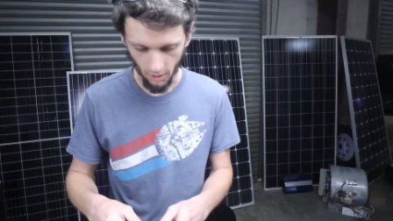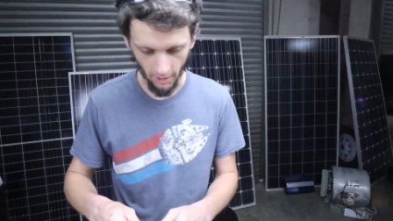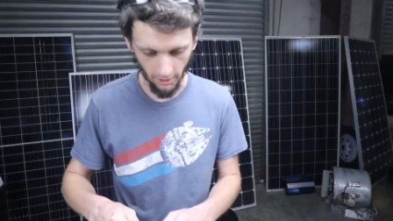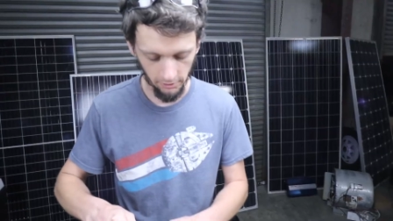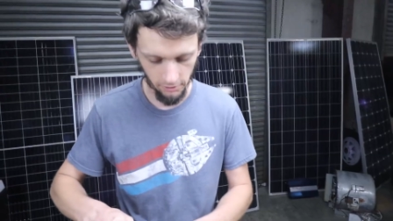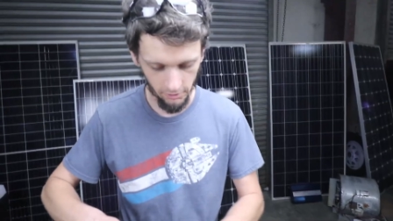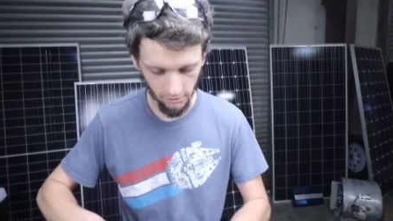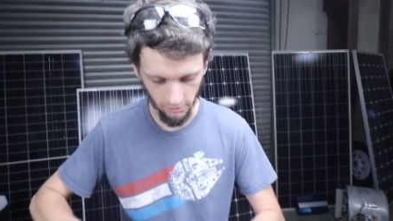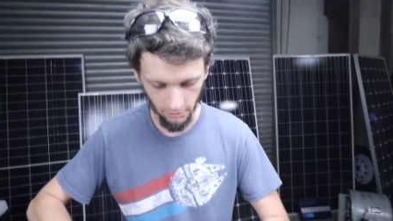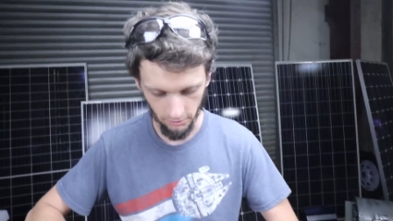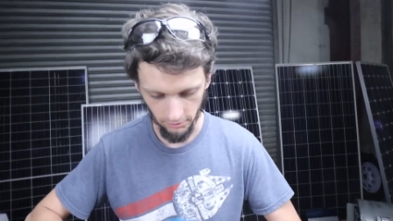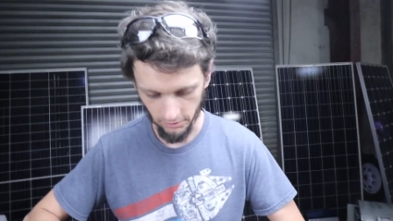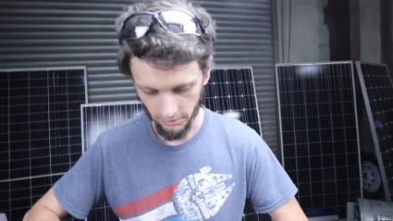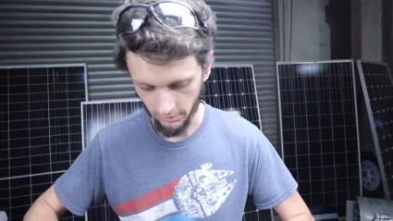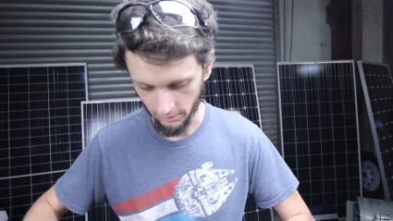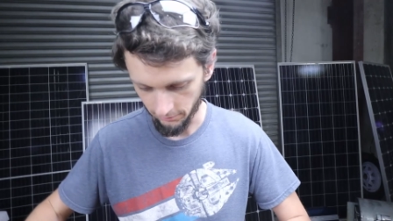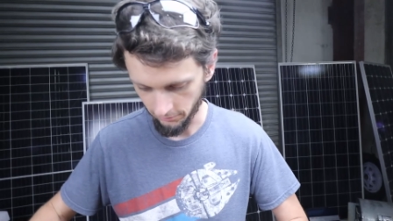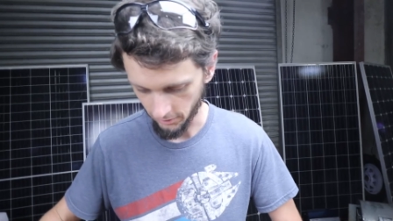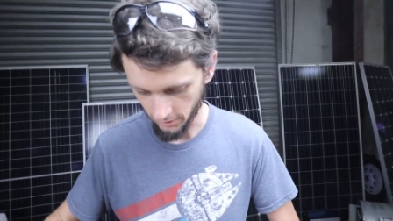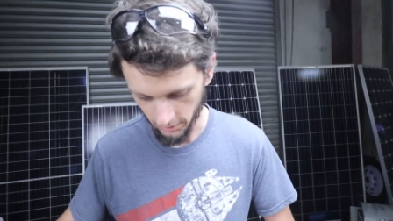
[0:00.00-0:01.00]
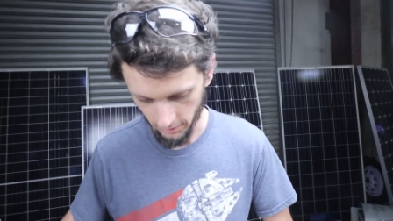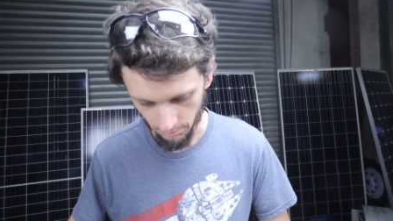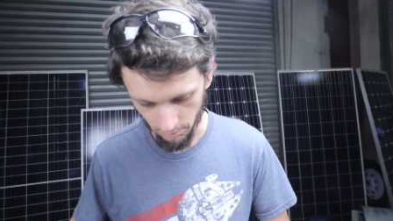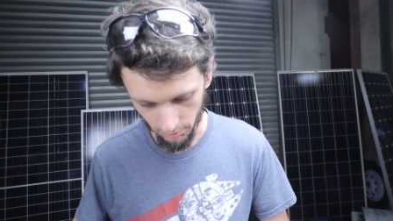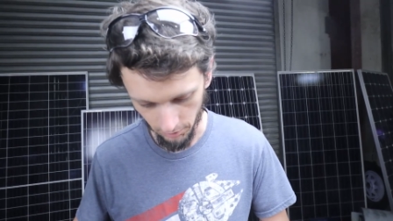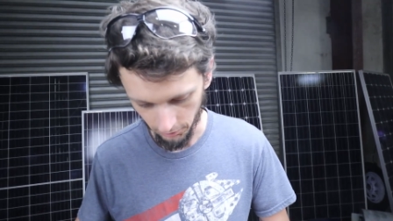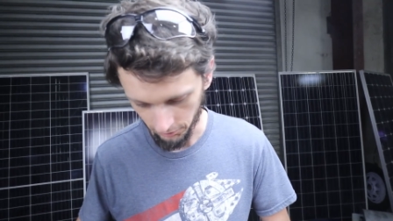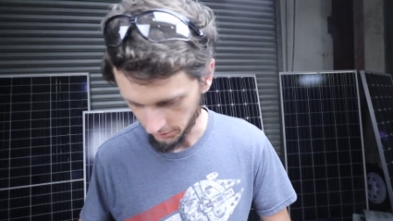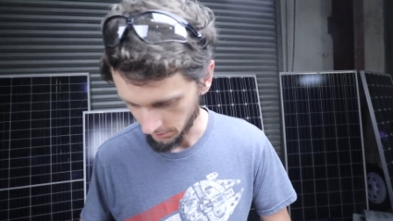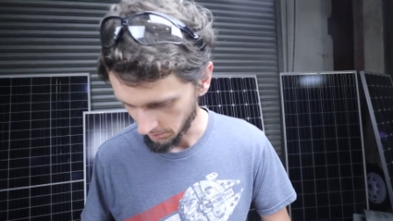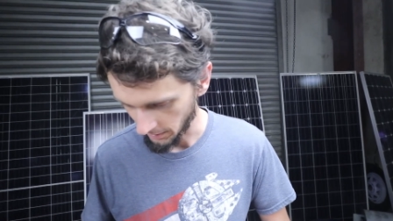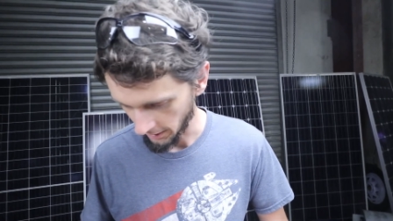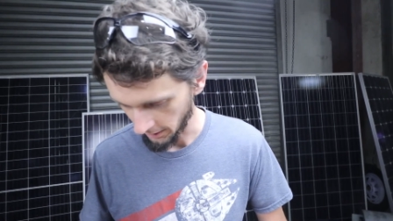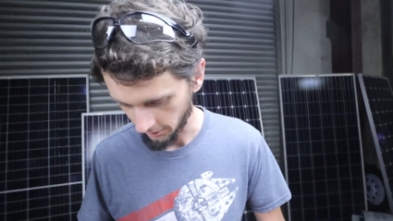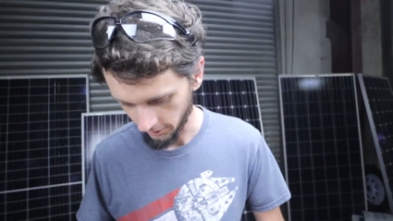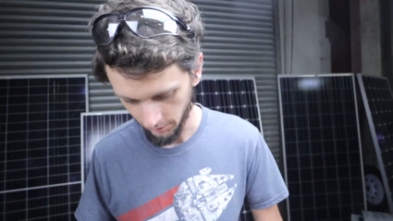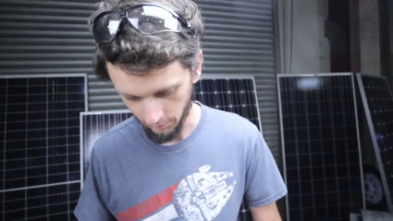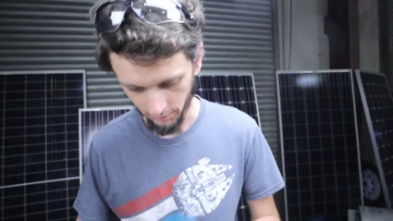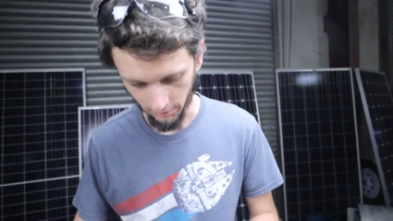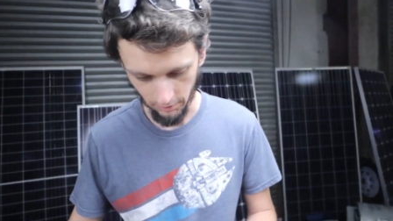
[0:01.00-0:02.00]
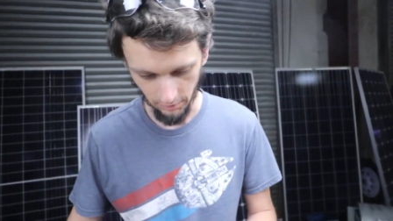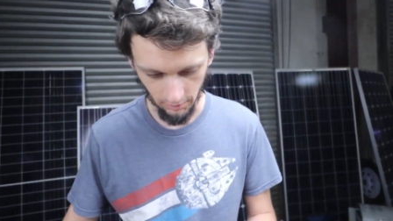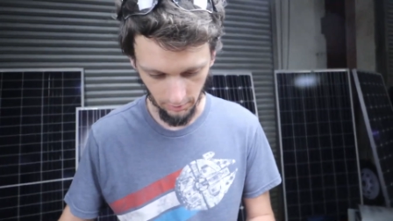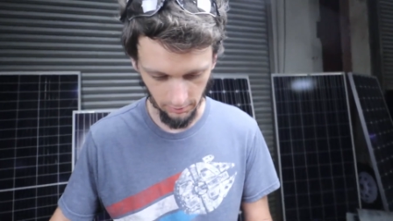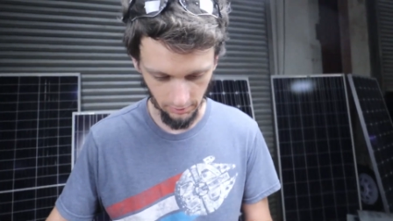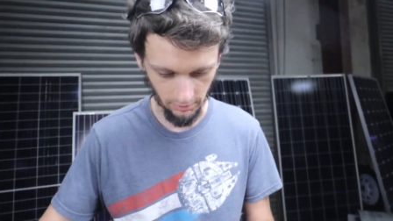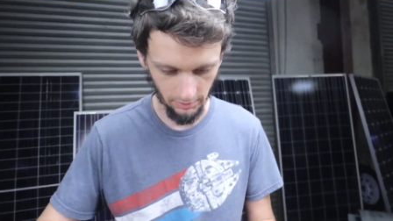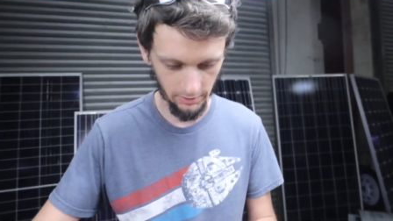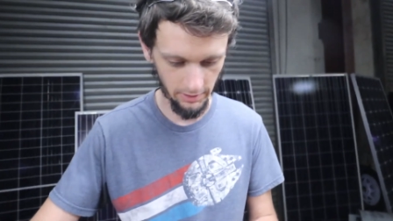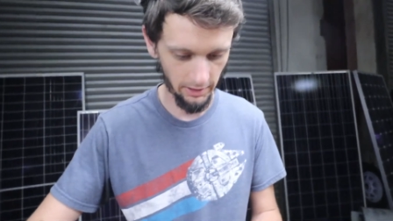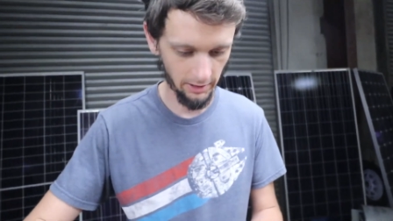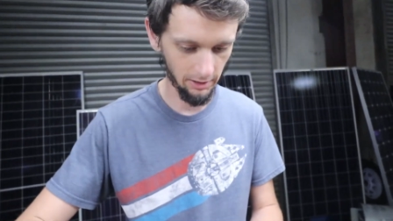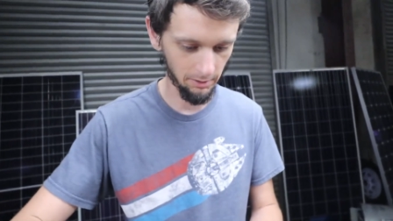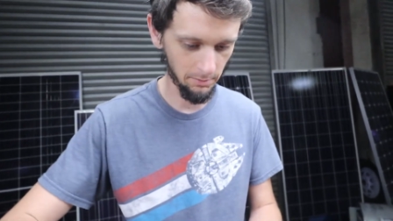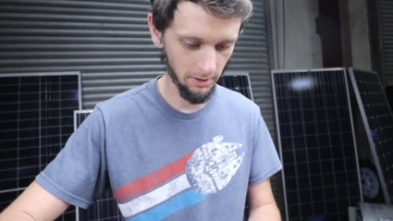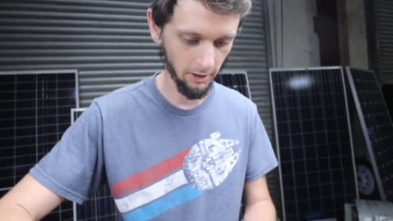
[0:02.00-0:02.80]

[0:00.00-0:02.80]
All right, you can notice that I've already built a battery with these and then taken it